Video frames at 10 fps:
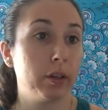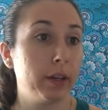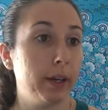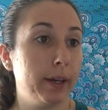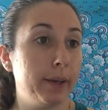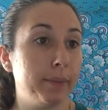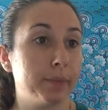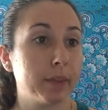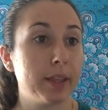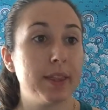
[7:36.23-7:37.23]

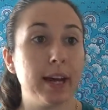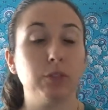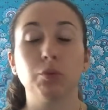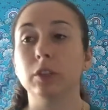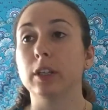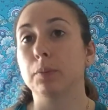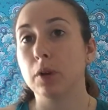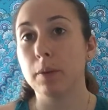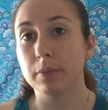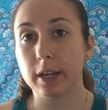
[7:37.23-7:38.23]
And that's really a
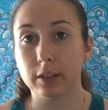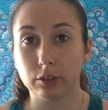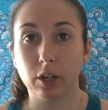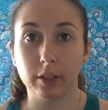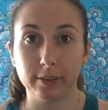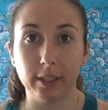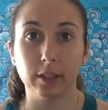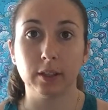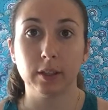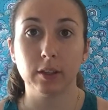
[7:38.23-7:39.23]
problem that is
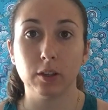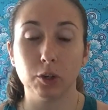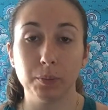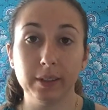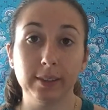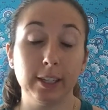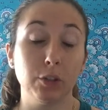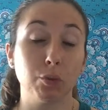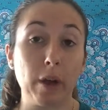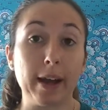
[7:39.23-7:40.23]
causing obesity
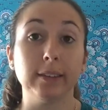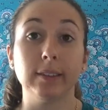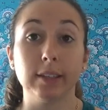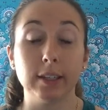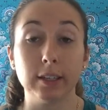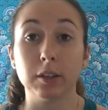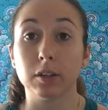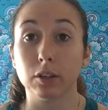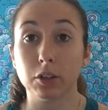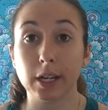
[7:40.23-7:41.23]
to rise in
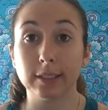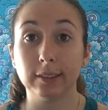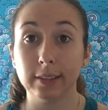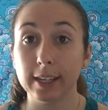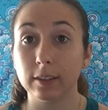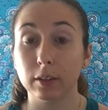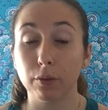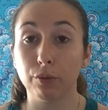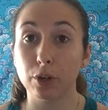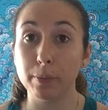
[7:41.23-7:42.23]
the United States, the
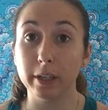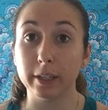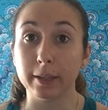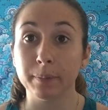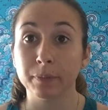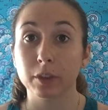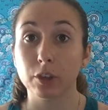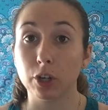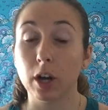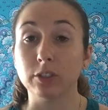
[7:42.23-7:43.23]
affordability,
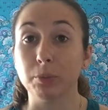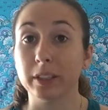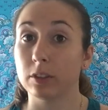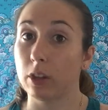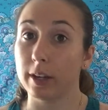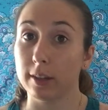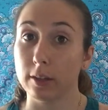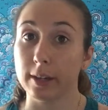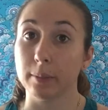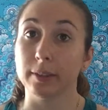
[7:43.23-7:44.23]
the cost, because a lot of the
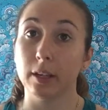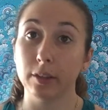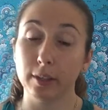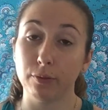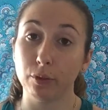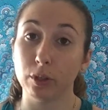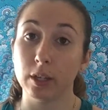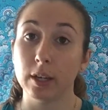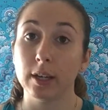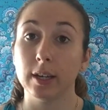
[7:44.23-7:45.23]
times healthy food
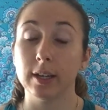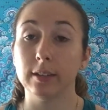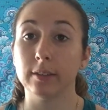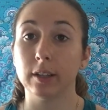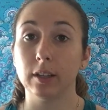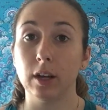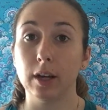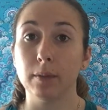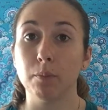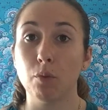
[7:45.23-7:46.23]
is a
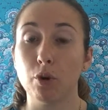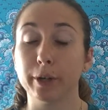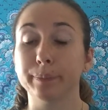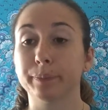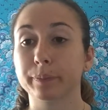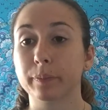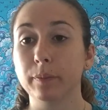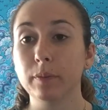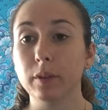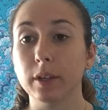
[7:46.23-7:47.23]
lot more
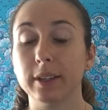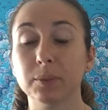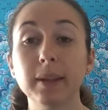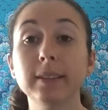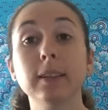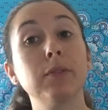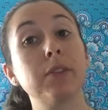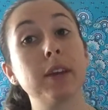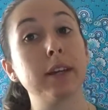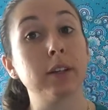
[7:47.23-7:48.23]

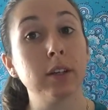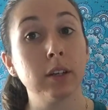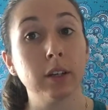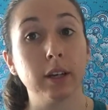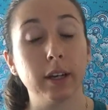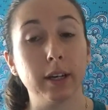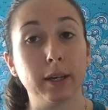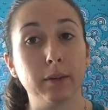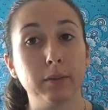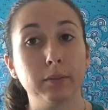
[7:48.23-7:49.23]
expensive than
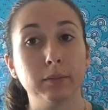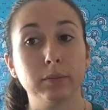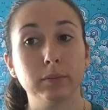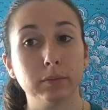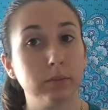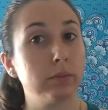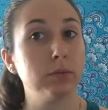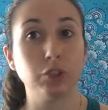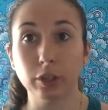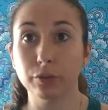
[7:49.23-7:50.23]

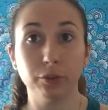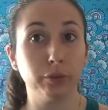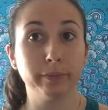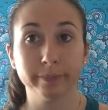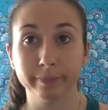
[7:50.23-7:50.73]
junk food,